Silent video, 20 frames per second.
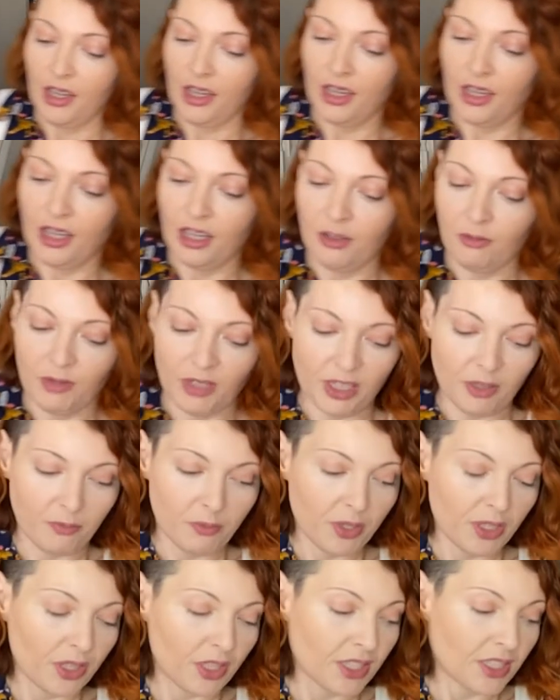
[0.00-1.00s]
And we can
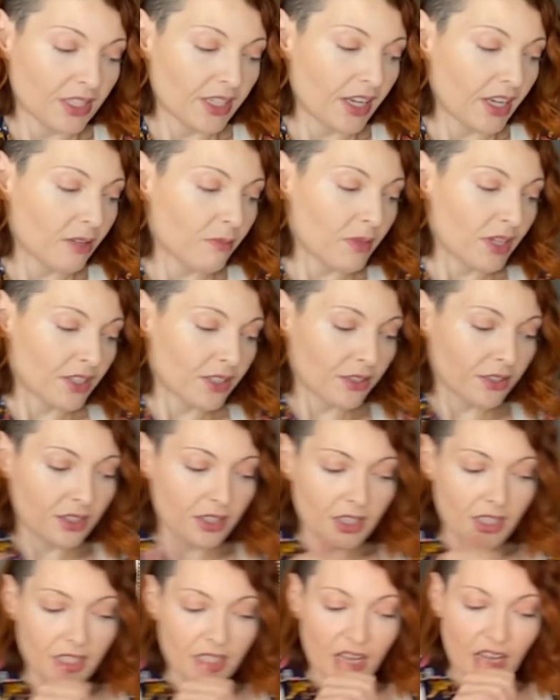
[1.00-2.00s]
put the stand mixer
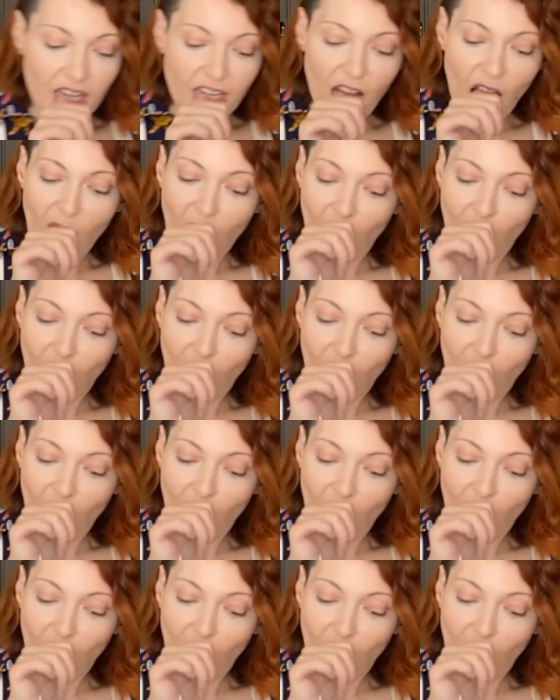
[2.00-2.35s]
to the side.